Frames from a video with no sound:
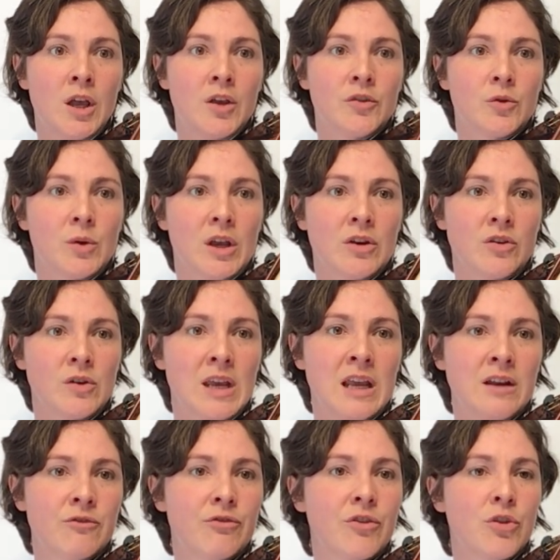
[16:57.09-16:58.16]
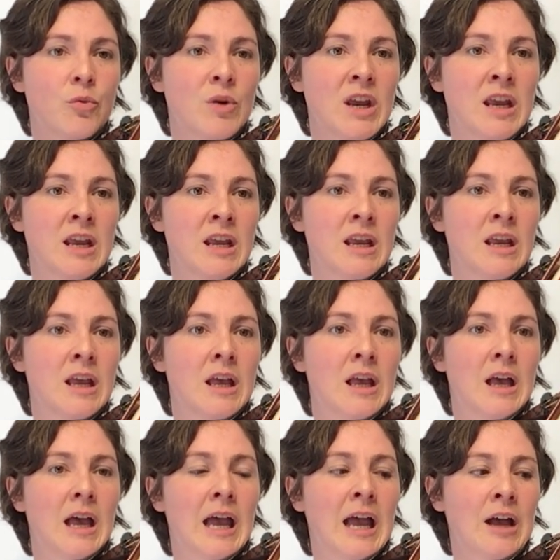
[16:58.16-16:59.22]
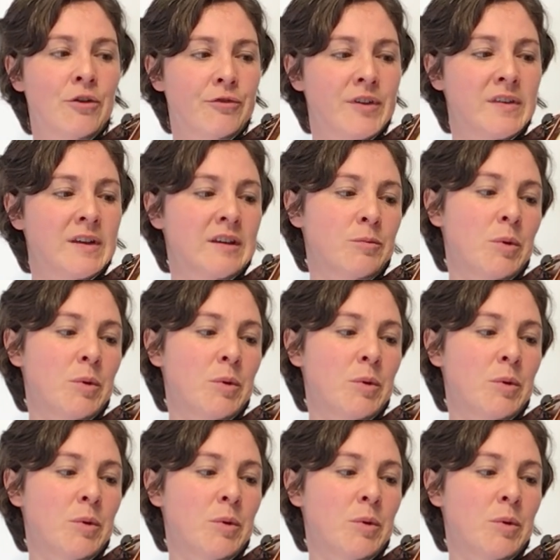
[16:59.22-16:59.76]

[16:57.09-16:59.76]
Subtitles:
So we're going to do in for 3, out for 6,